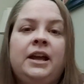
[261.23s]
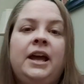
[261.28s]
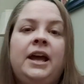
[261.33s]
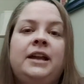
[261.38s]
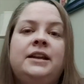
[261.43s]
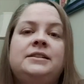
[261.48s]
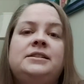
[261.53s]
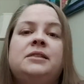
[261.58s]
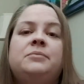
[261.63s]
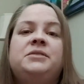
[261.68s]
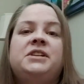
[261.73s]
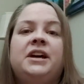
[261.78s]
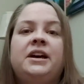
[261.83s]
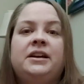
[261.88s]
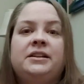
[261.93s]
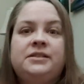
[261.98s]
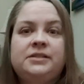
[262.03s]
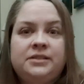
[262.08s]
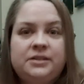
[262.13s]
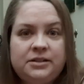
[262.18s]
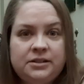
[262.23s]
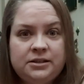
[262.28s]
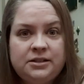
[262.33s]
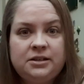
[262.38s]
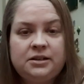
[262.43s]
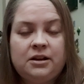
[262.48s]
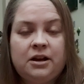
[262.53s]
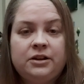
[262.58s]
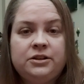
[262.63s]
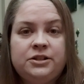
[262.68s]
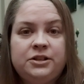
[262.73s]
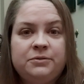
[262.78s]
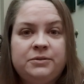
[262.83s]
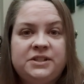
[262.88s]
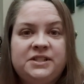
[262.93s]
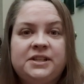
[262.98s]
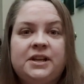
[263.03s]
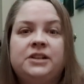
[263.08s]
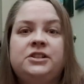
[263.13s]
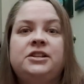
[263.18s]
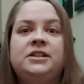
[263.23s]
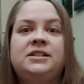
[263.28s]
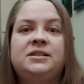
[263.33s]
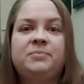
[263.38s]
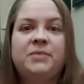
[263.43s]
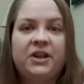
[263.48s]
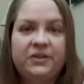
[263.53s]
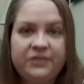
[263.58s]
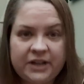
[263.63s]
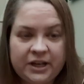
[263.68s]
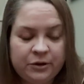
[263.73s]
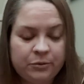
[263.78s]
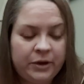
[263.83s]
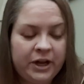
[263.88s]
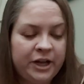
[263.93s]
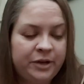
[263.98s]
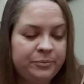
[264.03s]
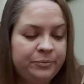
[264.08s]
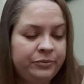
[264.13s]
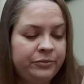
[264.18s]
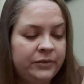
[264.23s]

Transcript: and it's up to us to not do as such and to melt that away.